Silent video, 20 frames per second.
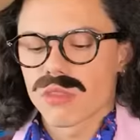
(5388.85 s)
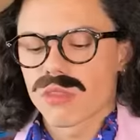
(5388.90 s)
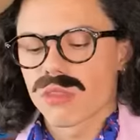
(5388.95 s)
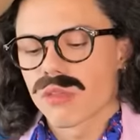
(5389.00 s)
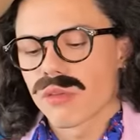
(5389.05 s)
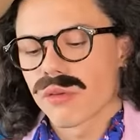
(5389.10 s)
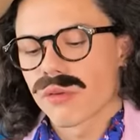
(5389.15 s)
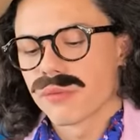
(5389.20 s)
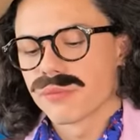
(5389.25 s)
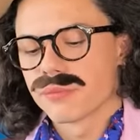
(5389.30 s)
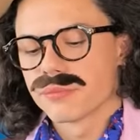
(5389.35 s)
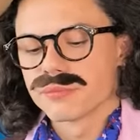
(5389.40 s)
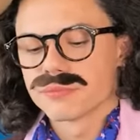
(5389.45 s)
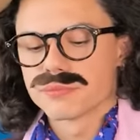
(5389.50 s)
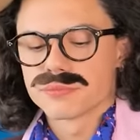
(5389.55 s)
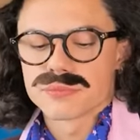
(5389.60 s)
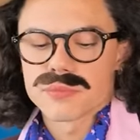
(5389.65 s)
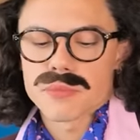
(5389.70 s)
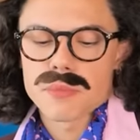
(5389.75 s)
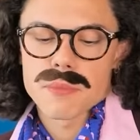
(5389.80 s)
Hello up
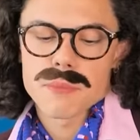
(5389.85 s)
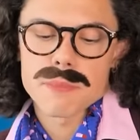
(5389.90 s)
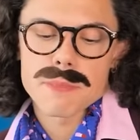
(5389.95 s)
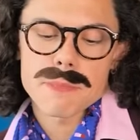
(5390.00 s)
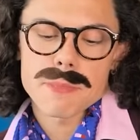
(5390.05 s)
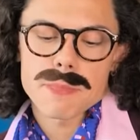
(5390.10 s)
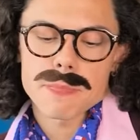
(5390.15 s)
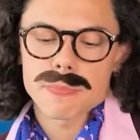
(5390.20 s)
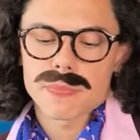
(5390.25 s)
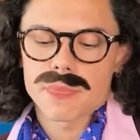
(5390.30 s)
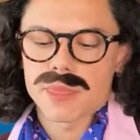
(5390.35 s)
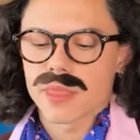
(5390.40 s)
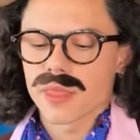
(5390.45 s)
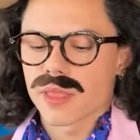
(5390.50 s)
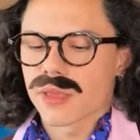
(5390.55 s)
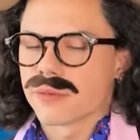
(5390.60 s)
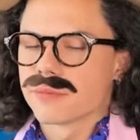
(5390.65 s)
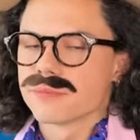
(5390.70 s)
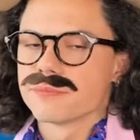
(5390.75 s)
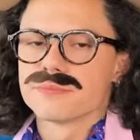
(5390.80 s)
there?
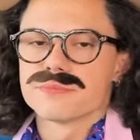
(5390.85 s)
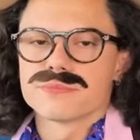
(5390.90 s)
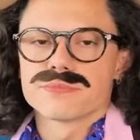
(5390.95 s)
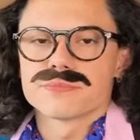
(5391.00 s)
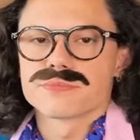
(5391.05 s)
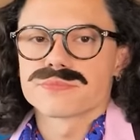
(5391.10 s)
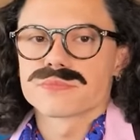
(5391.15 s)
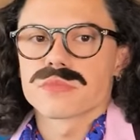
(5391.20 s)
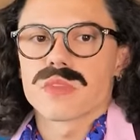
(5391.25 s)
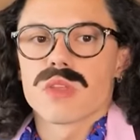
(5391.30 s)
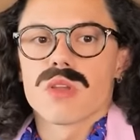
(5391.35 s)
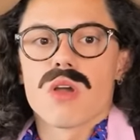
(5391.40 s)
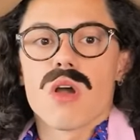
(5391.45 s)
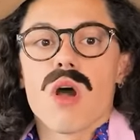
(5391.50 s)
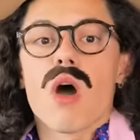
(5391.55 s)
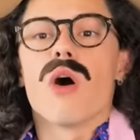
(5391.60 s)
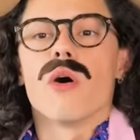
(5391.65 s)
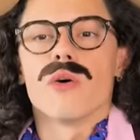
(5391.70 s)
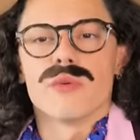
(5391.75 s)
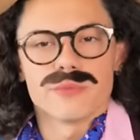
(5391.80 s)

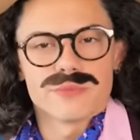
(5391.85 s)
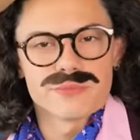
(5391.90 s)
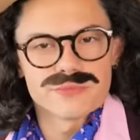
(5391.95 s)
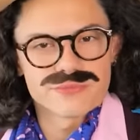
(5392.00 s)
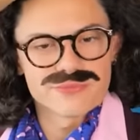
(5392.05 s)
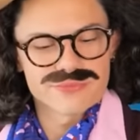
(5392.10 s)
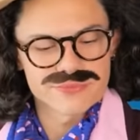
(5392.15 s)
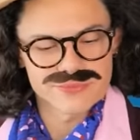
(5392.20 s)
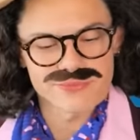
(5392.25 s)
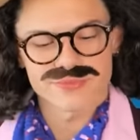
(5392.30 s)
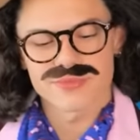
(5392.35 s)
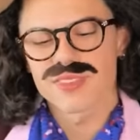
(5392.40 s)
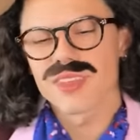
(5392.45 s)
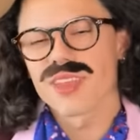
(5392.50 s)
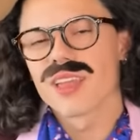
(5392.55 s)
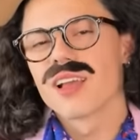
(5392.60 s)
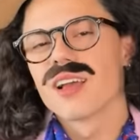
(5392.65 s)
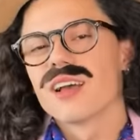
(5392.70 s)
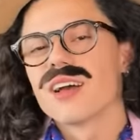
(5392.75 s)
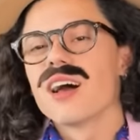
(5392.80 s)
Oh, of
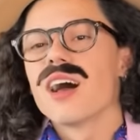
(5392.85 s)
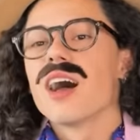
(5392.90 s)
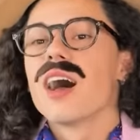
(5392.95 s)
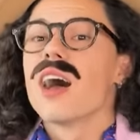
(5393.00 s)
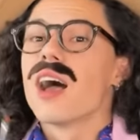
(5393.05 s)
course. The